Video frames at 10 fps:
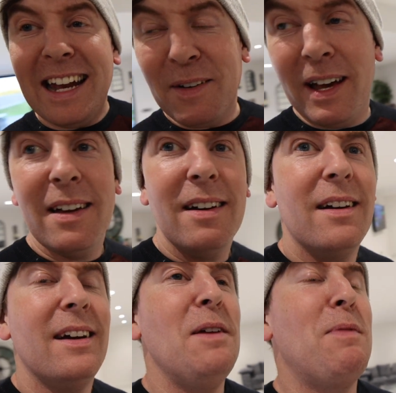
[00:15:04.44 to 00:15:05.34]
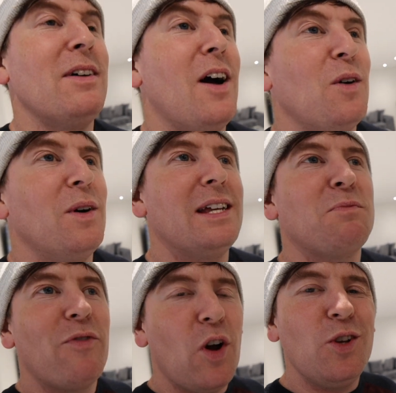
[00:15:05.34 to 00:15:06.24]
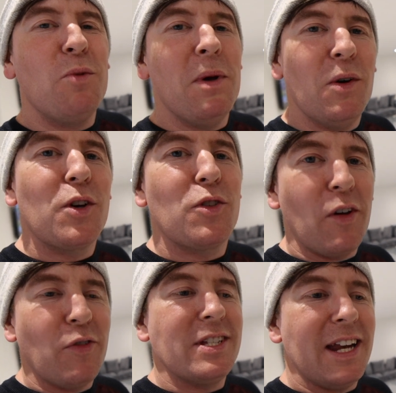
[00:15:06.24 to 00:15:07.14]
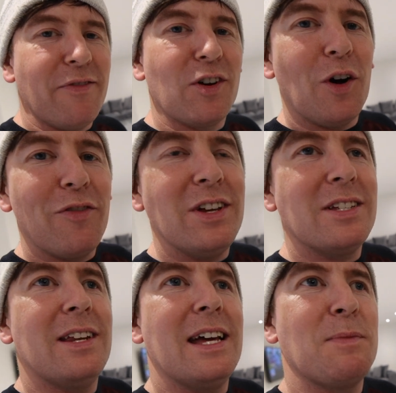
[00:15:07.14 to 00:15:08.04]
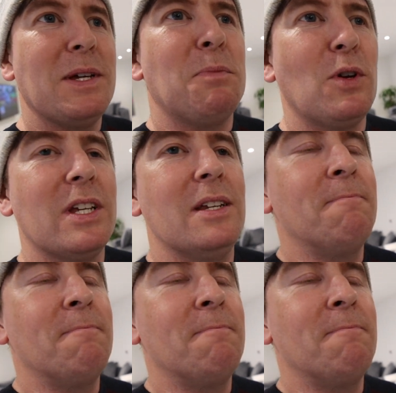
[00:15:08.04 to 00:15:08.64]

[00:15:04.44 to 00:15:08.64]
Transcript: Anyway, Esme, we've got a new milk throffer today for coffees, and Esme's buzzing.